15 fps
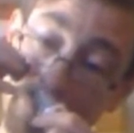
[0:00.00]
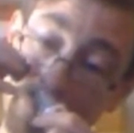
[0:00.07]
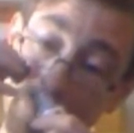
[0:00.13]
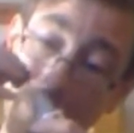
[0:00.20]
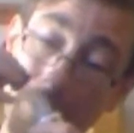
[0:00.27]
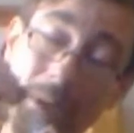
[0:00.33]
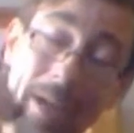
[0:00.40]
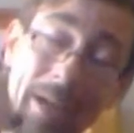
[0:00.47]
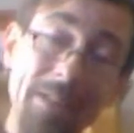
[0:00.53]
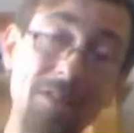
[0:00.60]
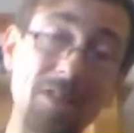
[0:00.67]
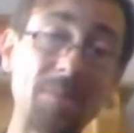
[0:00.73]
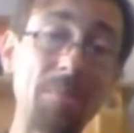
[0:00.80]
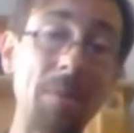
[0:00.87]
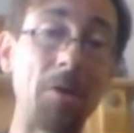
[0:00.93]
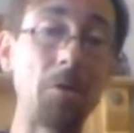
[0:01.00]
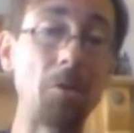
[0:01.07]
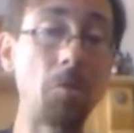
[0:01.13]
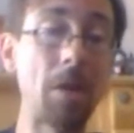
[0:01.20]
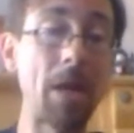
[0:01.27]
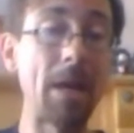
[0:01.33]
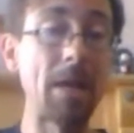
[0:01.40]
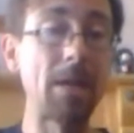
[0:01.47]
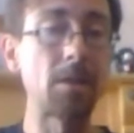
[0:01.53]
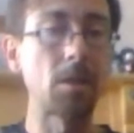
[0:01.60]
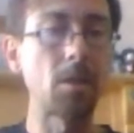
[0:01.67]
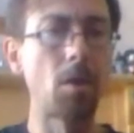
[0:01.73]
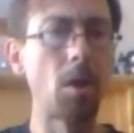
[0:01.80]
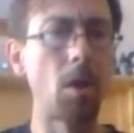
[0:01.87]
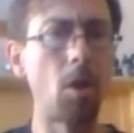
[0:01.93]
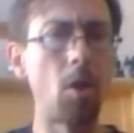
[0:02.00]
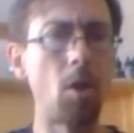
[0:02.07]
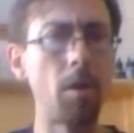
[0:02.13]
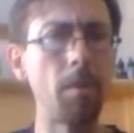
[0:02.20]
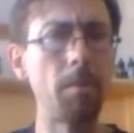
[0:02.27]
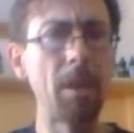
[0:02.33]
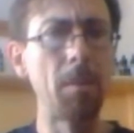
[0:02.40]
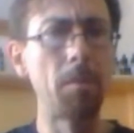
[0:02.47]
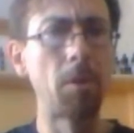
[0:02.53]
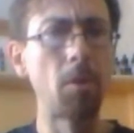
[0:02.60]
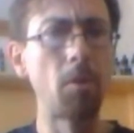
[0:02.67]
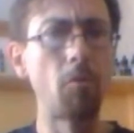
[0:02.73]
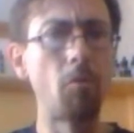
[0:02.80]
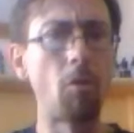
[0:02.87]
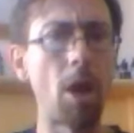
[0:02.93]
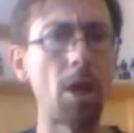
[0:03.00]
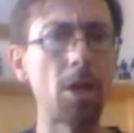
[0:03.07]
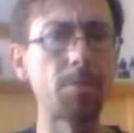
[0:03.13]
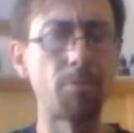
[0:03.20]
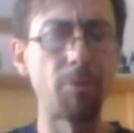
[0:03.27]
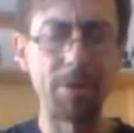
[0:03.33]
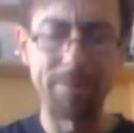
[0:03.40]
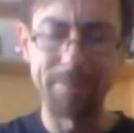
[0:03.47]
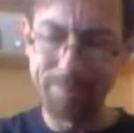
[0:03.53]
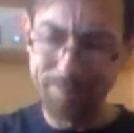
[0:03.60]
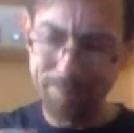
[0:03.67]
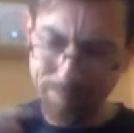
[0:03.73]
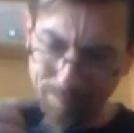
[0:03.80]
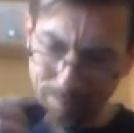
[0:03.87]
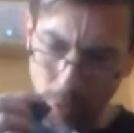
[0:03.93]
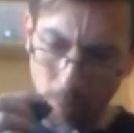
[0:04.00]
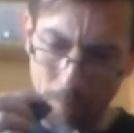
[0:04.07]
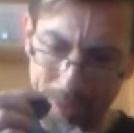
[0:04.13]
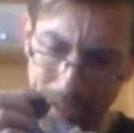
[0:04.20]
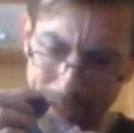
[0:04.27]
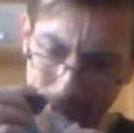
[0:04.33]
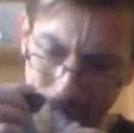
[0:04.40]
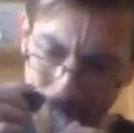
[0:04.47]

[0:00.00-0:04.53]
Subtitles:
the main smell you get is a kind of limey blue raspberry combination.